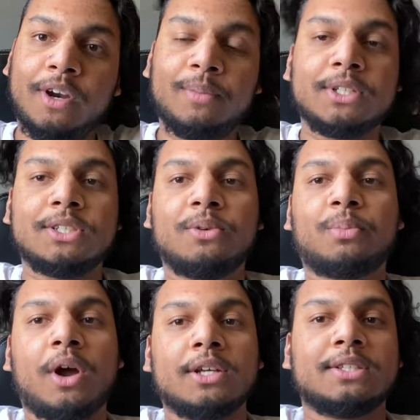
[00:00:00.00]
much in the
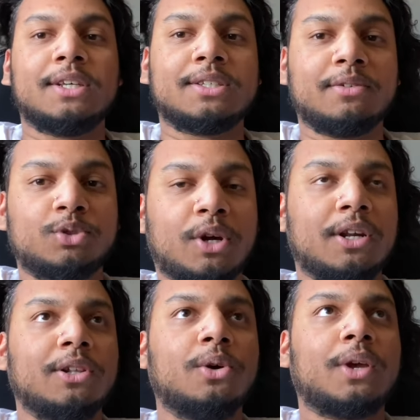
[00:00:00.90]
process of trying
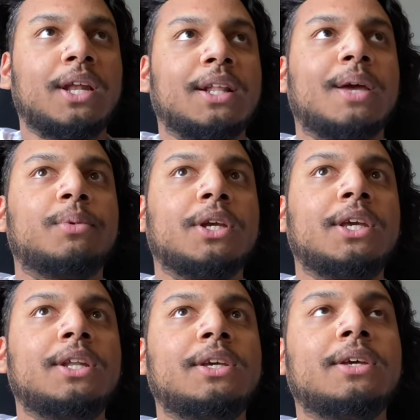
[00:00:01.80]
to locate a
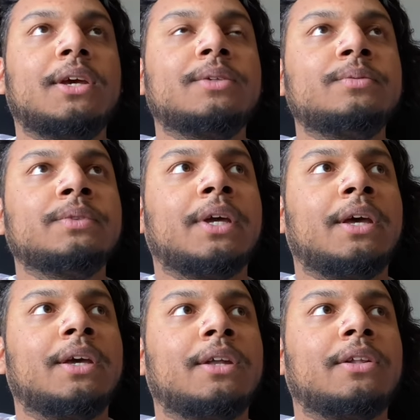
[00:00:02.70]
Lamborghini.
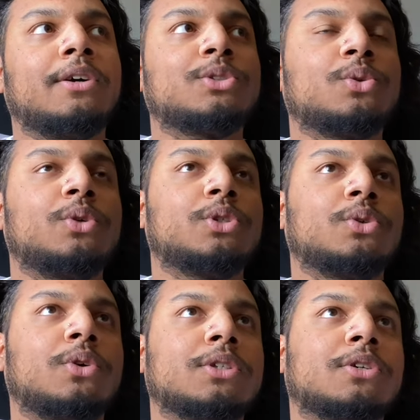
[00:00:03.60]
And long story
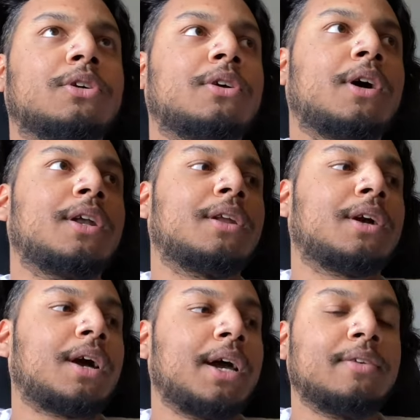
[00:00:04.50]
short,
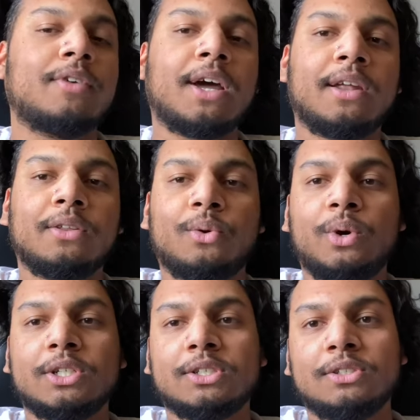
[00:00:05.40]
Huracan kind of got out of the
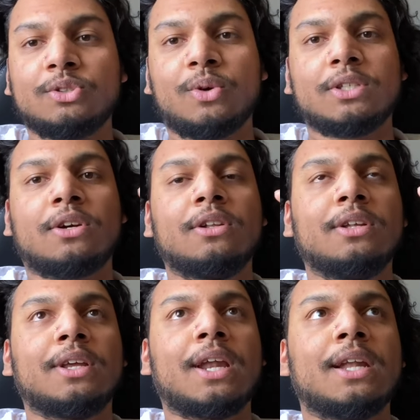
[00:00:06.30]
question, so I started
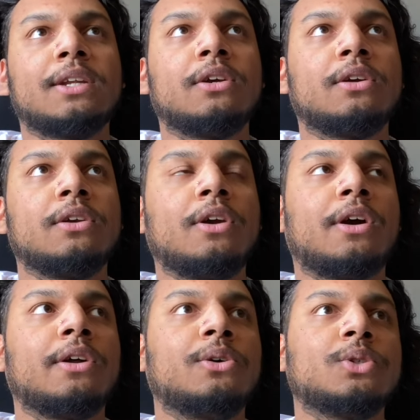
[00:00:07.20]
looking at
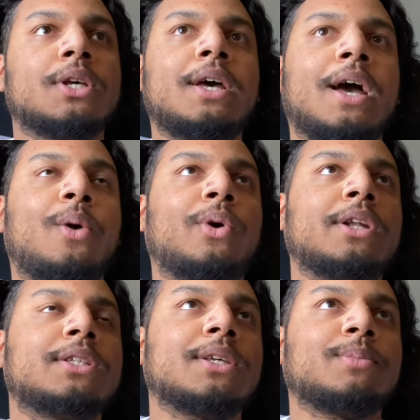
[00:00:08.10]
Gallardos. I
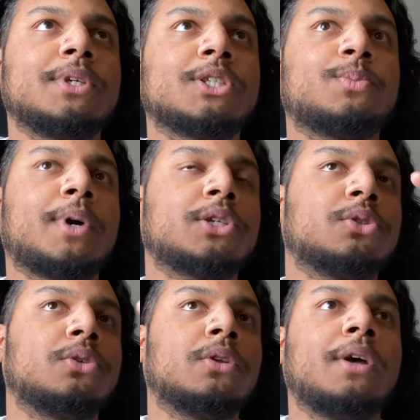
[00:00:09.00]
wanted something
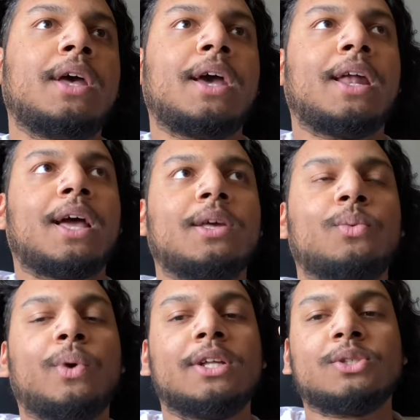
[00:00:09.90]
special, and I
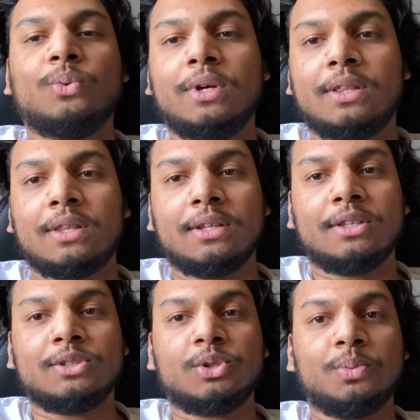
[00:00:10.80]
went with
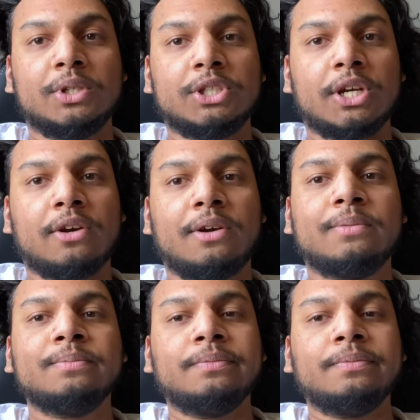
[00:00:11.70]
the Superleggera.